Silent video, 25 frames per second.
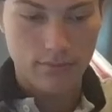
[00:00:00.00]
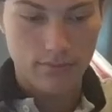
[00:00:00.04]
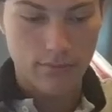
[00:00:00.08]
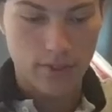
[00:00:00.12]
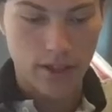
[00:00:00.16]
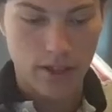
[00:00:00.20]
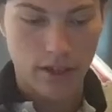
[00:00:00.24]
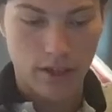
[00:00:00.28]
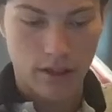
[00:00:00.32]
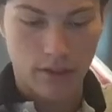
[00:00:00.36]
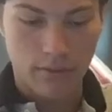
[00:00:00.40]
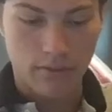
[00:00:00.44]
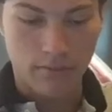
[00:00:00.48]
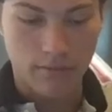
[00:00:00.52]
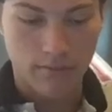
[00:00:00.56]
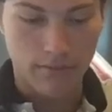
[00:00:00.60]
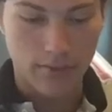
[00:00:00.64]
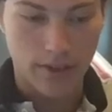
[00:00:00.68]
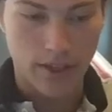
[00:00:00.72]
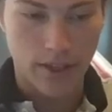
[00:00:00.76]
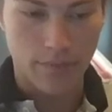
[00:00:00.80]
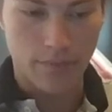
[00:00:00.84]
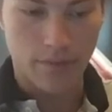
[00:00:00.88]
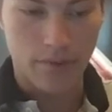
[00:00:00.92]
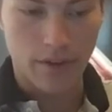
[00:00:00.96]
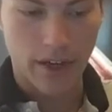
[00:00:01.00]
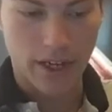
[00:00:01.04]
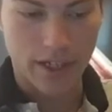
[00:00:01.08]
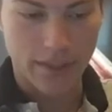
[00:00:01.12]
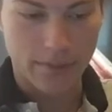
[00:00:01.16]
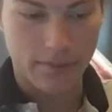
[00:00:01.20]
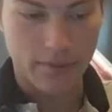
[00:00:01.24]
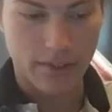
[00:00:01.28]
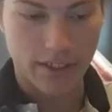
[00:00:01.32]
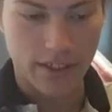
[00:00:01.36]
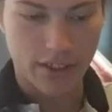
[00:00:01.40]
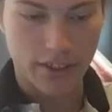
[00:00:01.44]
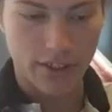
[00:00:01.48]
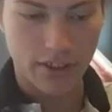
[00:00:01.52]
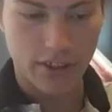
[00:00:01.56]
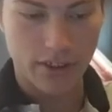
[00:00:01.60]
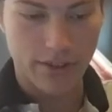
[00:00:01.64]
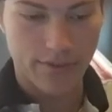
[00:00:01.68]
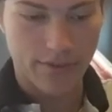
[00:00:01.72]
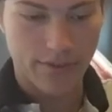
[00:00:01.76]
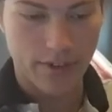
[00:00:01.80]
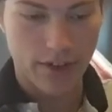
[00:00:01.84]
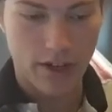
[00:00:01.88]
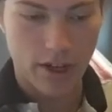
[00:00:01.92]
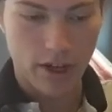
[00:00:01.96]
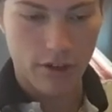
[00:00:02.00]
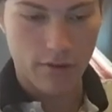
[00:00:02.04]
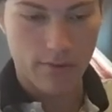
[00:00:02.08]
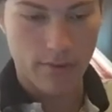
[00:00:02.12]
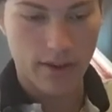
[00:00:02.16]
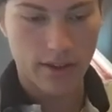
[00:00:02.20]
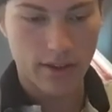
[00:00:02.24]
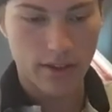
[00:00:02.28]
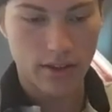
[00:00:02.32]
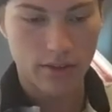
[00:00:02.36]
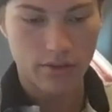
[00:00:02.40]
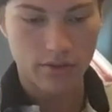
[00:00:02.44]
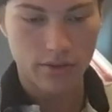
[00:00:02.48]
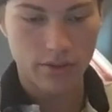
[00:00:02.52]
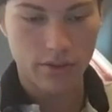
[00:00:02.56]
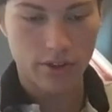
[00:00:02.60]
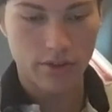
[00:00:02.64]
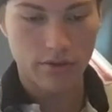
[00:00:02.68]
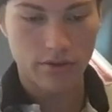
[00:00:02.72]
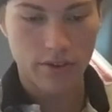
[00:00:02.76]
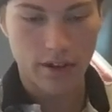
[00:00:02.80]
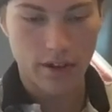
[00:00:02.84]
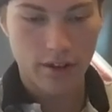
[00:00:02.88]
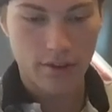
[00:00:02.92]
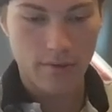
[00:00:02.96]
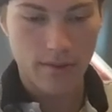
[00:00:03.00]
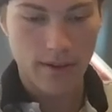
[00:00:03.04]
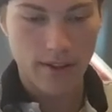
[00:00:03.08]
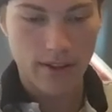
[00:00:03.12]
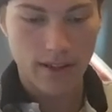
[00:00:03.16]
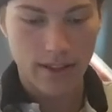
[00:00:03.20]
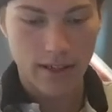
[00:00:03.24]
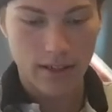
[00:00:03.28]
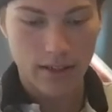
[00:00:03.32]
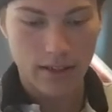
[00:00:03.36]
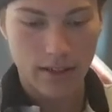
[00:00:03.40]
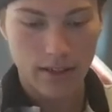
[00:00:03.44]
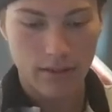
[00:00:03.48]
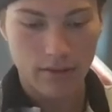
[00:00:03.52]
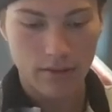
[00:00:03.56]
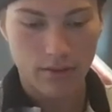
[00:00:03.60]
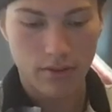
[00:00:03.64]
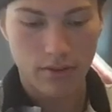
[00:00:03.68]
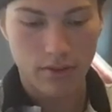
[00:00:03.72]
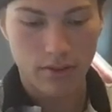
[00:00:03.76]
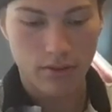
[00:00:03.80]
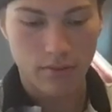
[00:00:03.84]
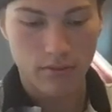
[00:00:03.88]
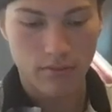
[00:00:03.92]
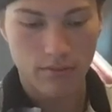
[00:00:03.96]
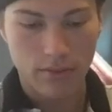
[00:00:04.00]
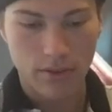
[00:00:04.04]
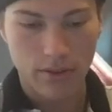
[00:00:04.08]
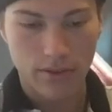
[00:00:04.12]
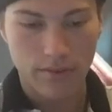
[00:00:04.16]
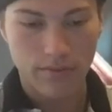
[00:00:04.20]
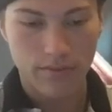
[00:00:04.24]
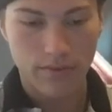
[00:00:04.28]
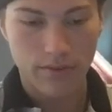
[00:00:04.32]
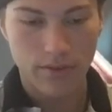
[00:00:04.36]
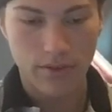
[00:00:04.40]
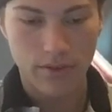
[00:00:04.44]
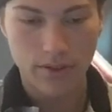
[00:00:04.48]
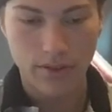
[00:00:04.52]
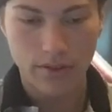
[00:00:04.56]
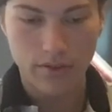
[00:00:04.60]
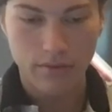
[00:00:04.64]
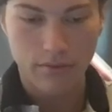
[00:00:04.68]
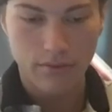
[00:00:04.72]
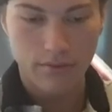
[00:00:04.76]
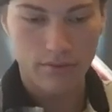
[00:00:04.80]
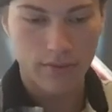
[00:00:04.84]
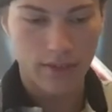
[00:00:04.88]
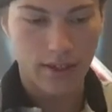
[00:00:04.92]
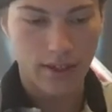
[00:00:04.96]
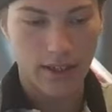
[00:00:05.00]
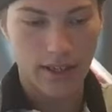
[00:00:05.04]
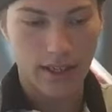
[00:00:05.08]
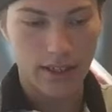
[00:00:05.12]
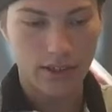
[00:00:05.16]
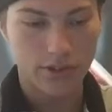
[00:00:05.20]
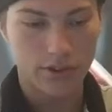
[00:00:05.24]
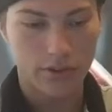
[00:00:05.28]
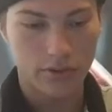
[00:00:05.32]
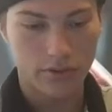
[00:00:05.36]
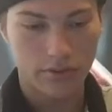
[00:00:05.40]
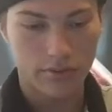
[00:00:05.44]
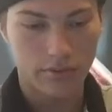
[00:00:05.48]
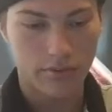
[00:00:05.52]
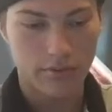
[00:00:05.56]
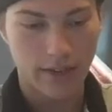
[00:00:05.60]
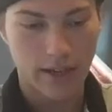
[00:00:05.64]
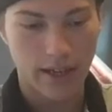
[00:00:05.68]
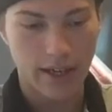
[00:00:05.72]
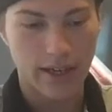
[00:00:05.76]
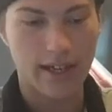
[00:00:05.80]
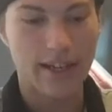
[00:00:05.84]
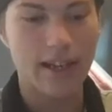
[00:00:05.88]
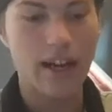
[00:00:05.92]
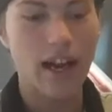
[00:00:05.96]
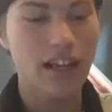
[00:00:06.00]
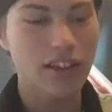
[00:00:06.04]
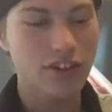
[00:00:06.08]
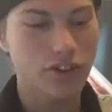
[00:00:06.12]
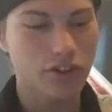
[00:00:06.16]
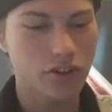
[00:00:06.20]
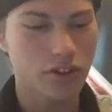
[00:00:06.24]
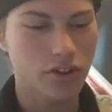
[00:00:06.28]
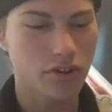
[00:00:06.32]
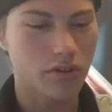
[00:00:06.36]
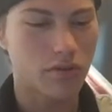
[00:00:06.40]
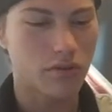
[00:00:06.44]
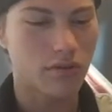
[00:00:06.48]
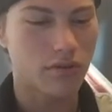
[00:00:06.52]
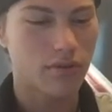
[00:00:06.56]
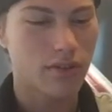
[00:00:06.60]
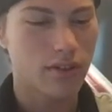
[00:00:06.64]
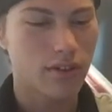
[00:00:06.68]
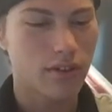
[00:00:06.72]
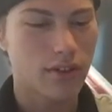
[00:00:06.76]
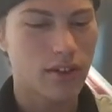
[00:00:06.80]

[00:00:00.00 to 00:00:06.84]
you know, give you guys predictions if you care about those. Do you care about that? I don't know, but if you do, I got you. I got you.